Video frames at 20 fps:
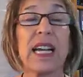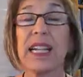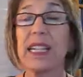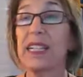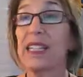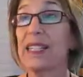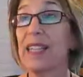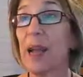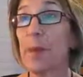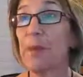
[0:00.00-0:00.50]

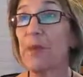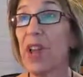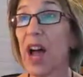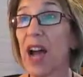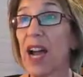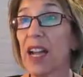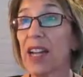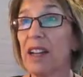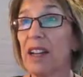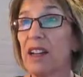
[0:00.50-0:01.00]
Step
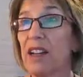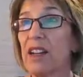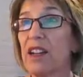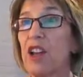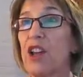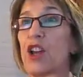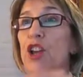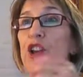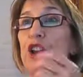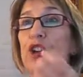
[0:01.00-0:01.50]
9,
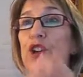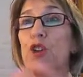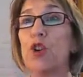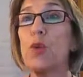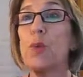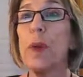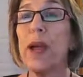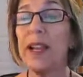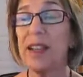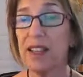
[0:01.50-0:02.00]

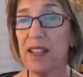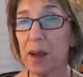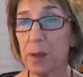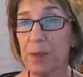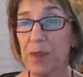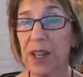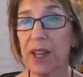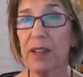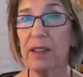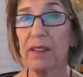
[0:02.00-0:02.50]
you make
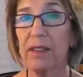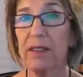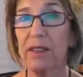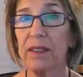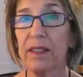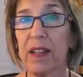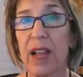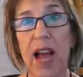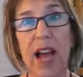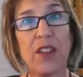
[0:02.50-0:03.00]
something
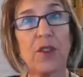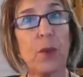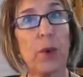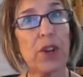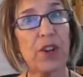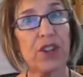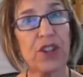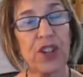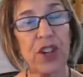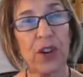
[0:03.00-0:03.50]
and you
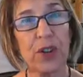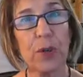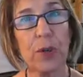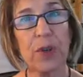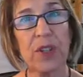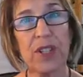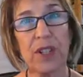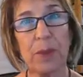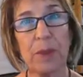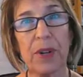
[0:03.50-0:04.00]
want to share it
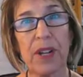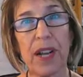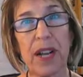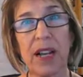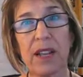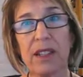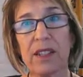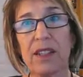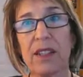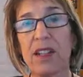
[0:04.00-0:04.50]
with somebody
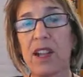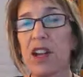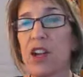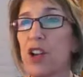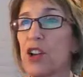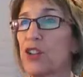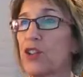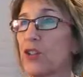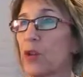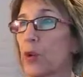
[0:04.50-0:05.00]
else.
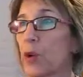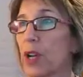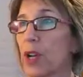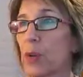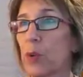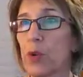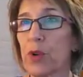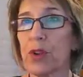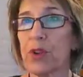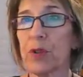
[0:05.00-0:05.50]
So it
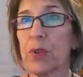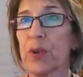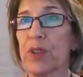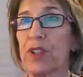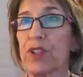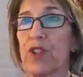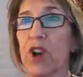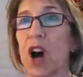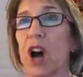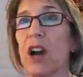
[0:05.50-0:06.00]
works with
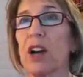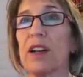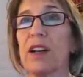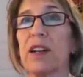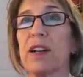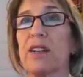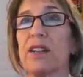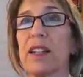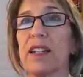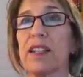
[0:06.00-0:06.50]
a doc.
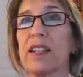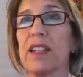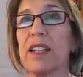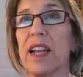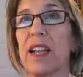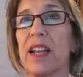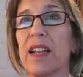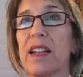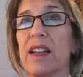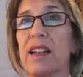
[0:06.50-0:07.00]
Let's
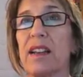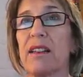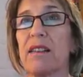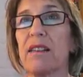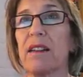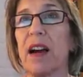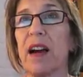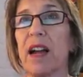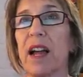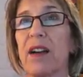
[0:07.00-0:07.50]
say
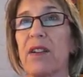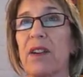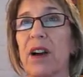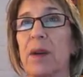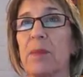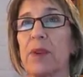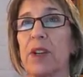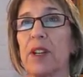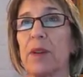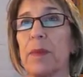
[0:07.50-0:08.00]

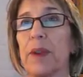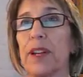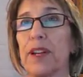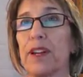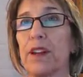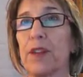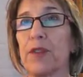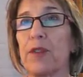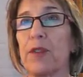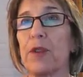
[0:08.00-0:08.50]
I'm going to make
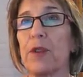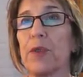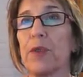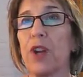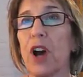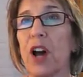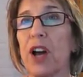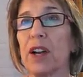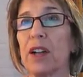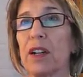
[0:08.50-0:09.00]
another new
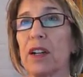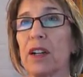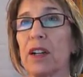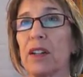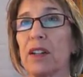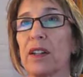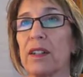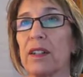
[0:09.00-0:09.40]
doc.